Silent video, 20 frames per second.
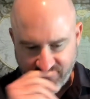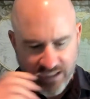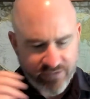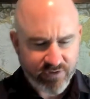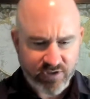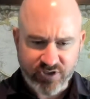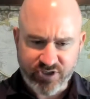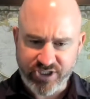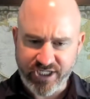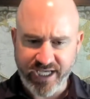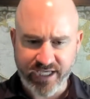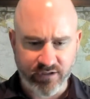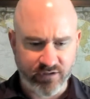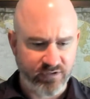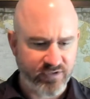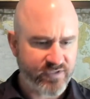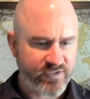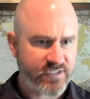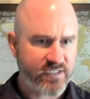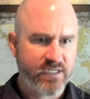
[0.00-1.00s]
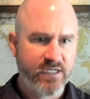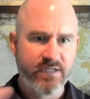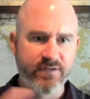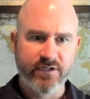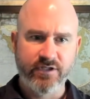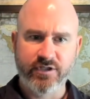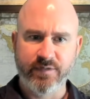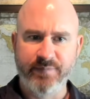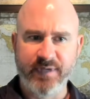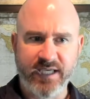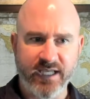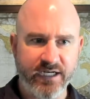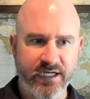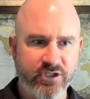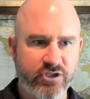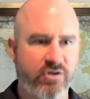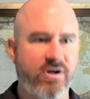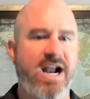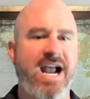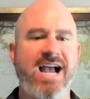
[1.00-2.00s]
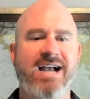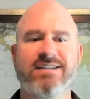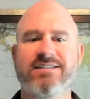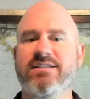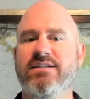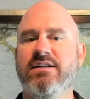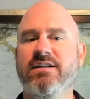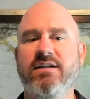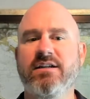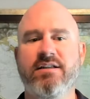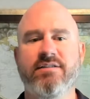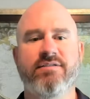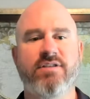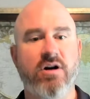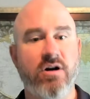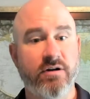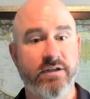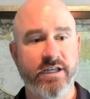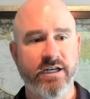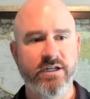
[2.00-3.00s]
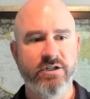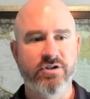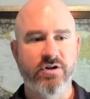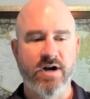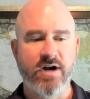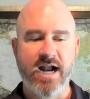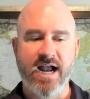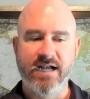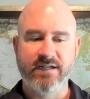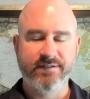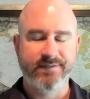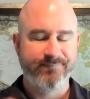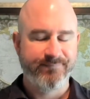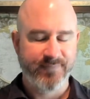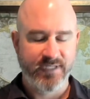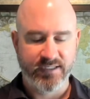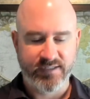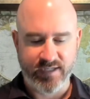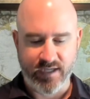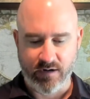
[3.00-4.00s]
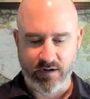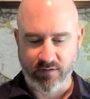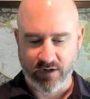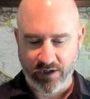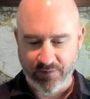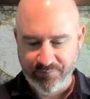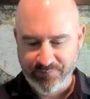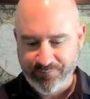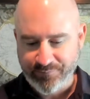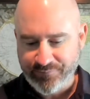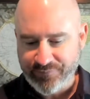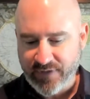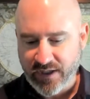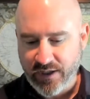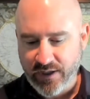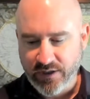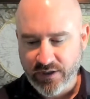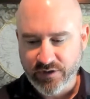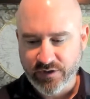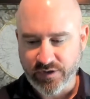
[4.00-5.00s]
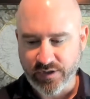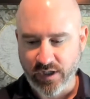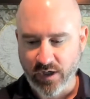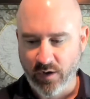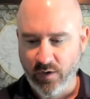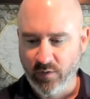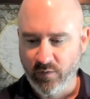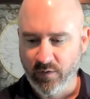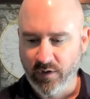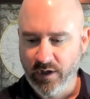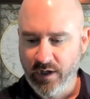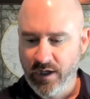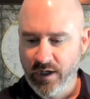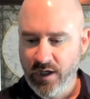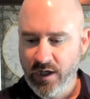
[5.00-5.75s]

There's channels that should be getting tracked that aren't getting tracked, etc. So